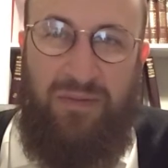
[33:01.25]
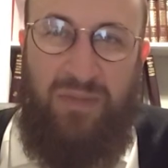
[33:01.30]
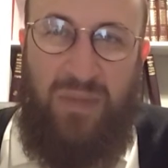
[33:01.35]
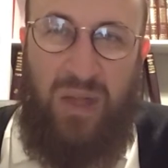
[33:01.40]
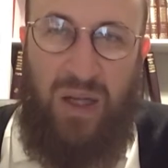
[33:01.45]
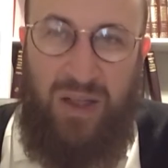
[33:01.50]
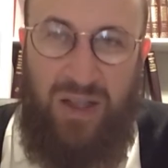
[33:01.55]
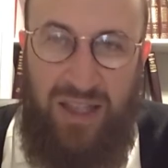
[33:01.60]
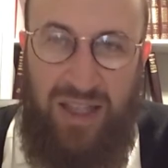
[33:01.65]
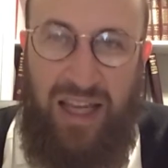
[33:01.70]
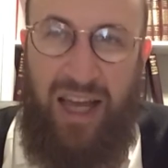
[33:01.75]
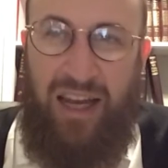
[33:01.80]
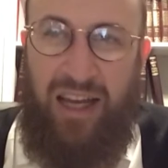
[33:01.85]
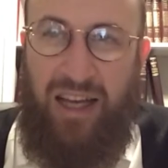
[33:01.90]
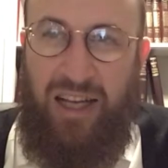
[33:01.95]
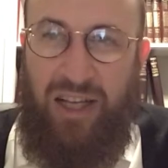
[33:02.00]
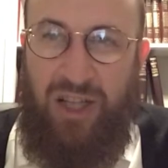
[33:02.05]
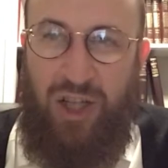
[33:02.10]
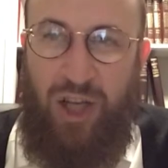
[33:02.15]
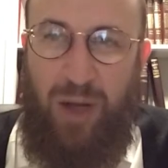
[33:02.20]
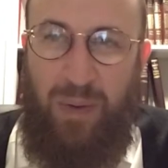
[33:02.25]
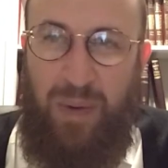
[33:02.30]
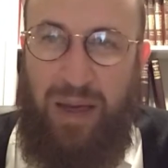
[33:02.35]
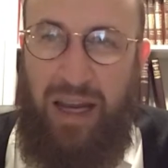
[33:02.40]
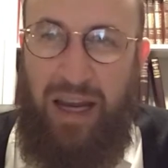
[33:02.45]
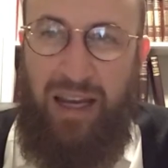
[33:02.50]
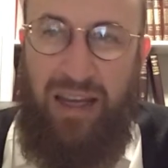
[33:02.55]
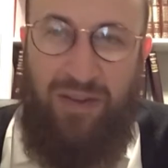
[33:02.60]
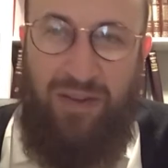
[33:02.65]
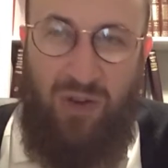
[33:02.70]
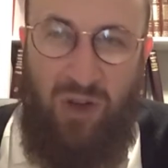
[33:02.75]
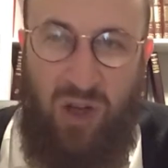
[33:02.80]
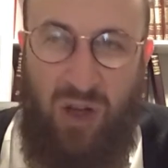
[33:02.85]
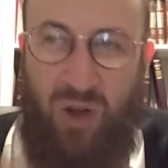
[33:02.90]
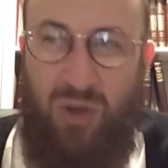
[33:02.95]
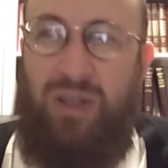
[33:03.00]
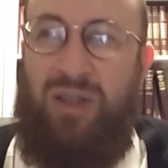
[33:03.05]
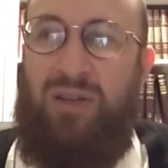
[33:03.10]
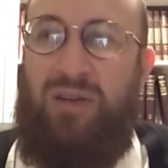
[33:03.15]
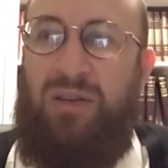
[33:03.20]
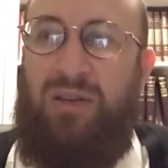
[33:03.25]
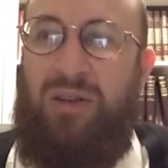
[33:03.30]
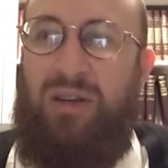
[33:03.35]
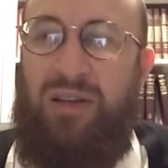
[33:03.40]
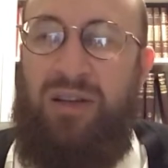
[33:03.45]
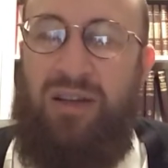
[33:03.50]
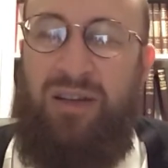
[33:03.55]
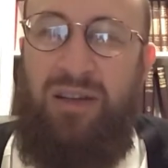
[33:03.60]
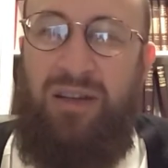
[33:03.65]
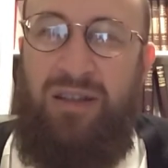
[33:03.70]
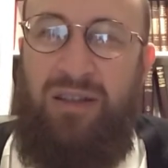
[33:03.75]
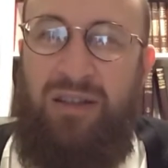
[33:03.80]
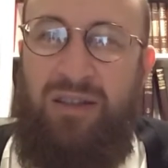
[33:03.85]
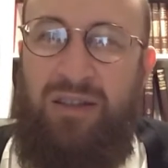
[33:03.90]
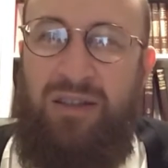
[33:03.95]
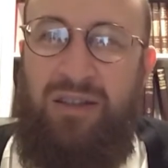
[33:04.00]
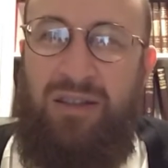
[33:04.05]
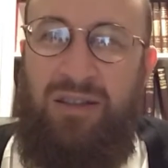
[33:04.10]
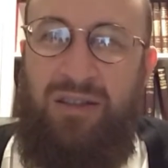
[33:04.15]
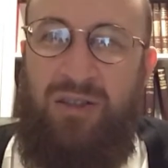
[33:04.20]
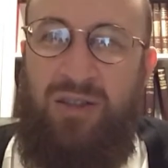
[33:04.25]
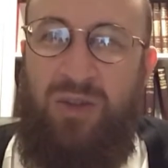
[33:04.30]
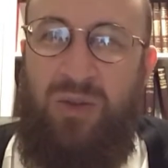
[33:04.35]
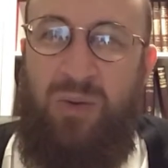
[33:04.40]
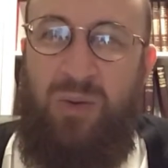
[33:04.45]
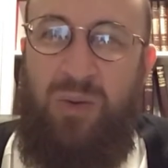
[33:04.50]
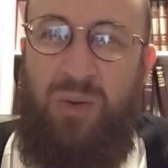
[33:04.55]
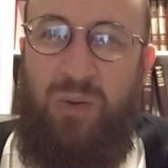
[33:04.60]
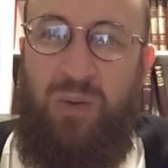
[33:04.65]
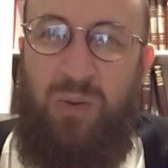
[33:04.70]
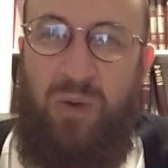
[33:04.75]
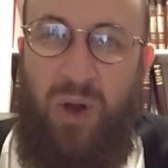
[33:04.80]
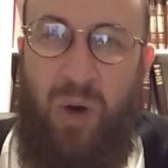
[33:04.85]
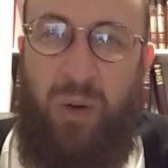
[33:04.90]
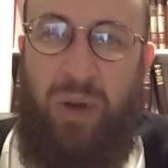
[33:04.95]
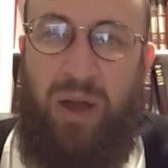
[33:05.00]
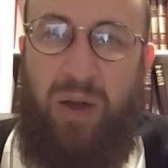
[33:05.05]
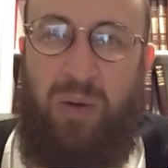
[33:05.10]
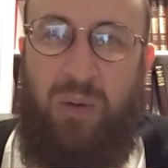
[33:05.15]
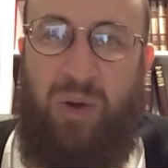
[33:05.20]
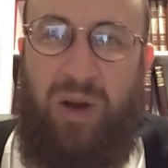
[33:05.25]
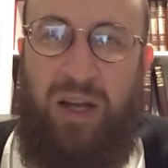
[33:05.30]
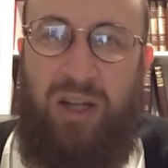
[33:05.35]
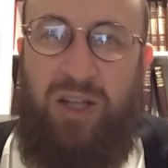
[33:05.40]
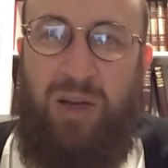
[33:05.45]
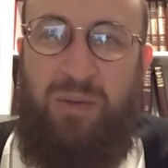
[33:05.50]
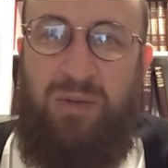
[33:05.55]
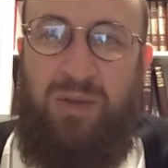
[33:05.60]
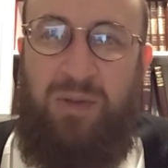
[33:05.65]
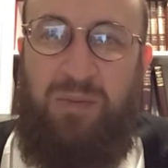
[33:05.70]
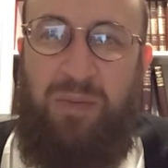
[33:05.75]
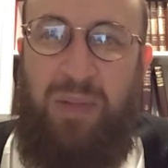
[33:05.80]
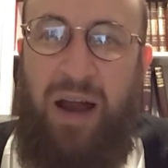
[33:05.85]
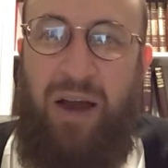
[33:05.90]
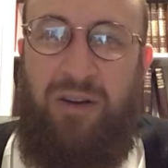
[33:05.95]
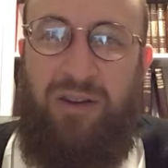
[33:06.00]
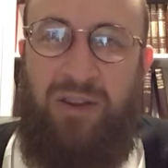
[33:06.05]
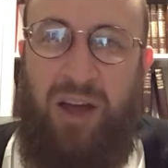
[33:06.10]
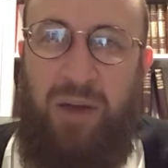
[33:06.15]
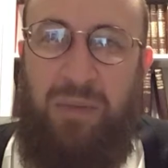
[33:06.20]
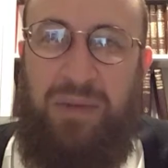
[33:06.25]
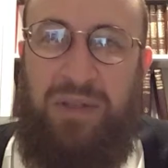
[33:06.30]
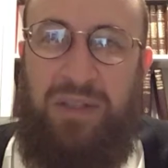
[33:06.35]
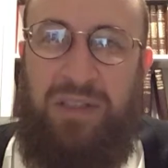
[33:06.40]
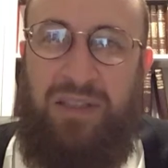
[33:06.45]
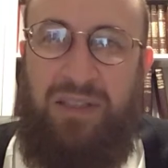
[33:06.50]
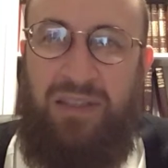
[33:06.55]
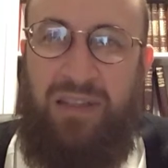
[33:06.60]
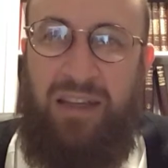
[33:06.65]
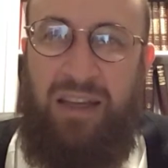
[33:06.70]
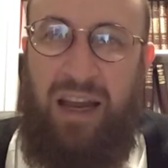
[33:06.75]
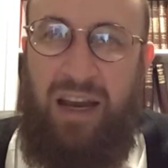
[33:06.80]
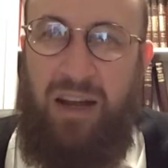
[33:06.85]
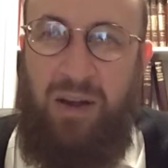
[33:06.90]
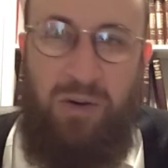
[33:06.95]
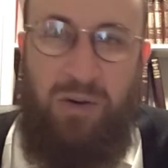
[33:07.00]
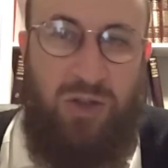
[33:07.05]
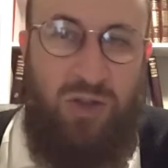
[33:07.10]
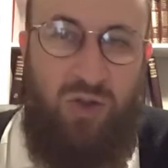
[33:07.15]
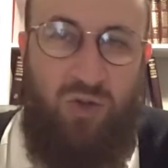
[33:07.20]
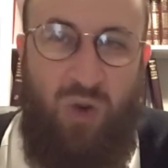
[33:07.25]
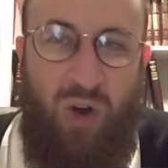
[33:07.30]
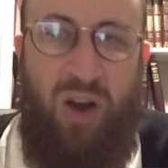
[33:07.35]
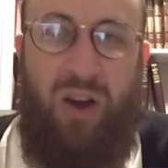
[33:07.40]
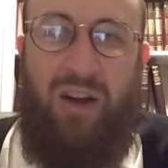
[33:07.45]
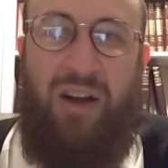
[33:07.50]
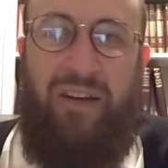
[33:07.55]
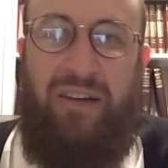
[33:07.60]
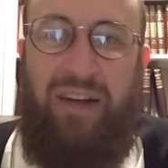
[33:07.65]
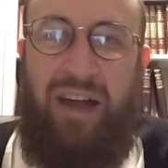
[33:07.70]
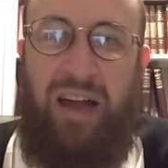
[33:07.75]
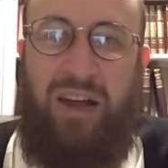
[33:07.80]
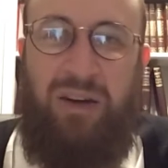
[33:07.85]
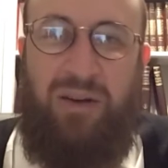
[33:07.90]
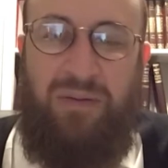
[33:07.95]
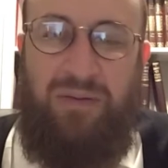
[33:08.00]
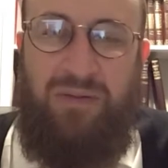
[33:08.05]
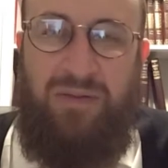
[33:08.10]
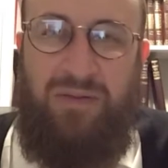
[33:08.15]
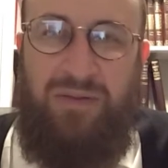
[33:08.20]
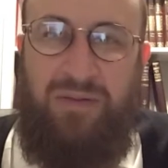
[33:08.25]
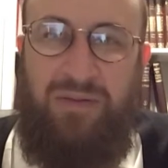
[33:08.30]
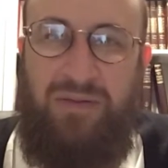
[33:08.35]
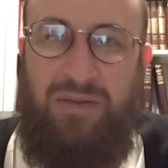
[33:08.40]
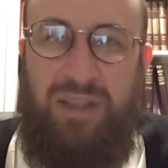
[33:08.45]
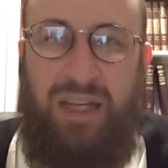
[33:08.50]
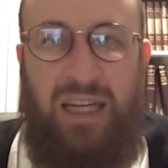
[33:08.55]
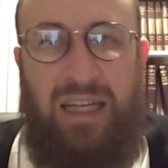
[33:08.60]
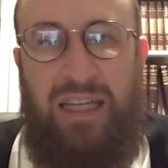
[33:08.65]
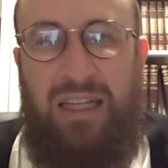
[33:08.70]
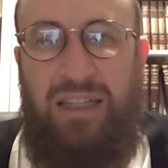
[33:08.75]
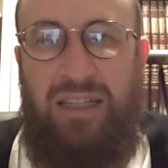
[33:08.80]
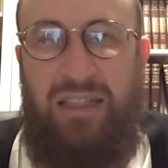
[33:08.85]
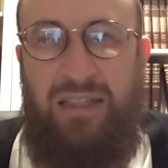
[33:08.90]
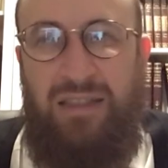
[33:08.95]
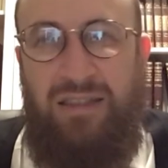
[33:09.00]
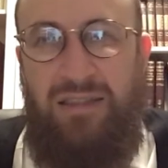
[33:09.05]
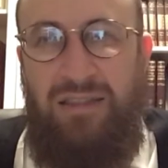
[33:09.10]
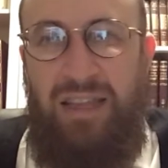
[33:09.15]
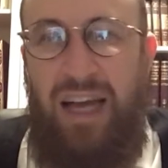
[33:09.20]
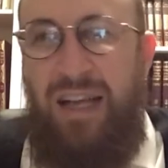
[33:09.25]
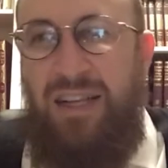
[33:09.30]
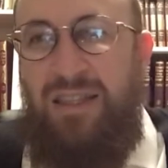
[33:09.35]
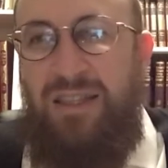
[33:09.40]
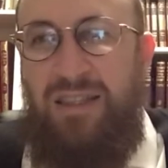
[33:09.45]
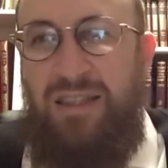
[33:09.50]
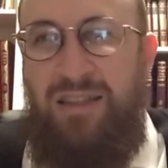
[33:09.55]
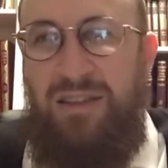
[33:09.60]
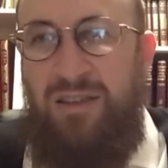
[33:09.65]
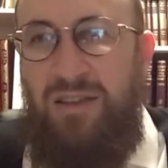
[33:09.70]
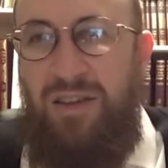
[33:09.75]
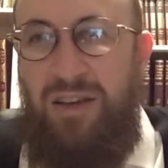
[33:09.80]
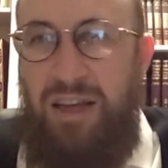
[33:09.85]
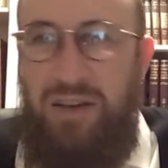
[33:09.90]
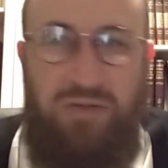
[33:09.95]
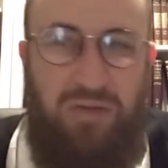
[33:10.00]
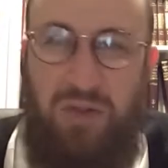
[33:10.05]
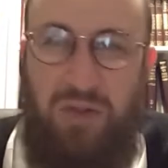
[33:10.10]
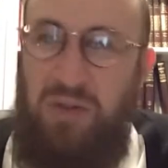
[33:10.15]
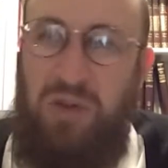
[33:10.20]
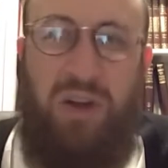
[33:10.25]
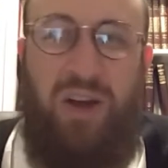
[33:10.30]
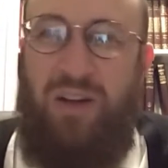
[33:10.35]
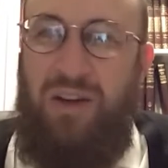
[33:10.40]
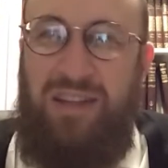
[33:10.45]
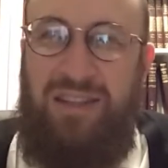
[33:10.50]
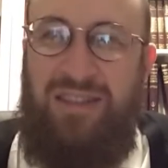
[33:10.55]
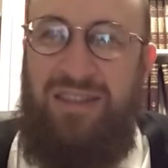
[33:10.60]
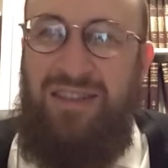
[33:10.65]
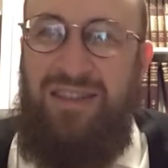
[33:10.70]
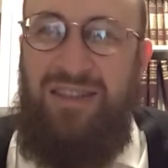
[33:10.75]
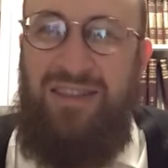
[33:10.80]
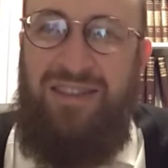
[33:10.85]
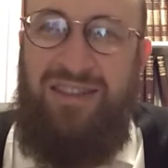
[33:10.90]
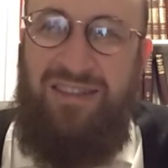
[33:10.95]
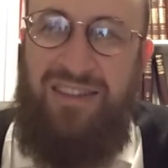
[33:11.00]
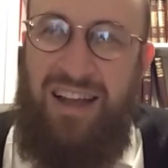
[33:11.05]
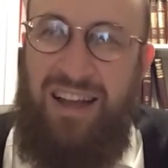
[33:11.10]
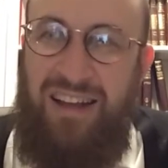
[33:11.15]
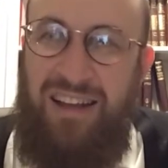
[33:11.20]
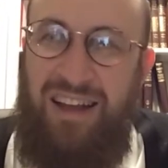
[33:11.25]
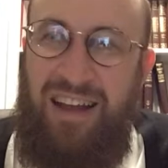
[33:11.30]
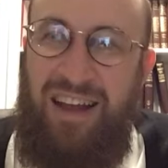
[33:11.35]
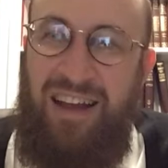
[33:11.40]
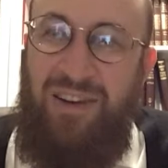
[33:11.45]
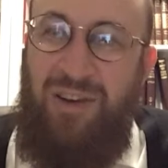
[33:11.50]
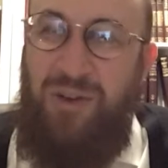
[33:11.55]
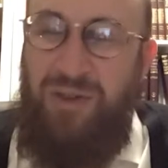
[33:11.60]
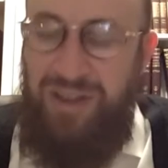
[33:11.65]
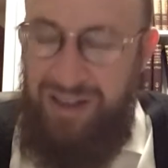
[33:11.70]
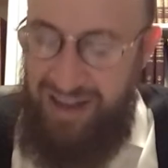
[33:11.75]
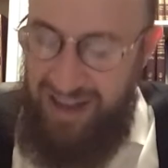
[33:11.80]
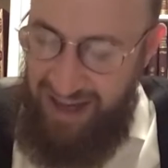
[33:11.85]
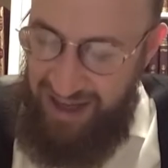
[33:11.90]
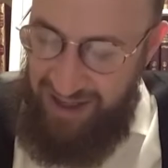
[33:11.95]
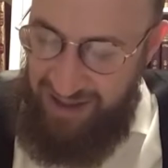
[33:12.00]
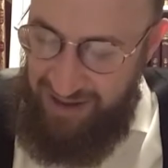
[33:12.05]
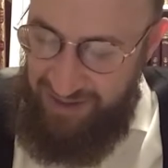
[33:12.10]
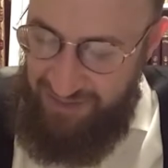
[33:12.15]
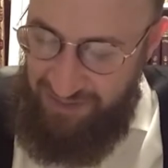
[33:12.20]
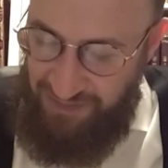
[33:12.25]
understanding Hashem, and getting even closer to knowing what Hashem's paradigm is, and getting a stronger Areka. That's the gift of the Aretz. That, and only that.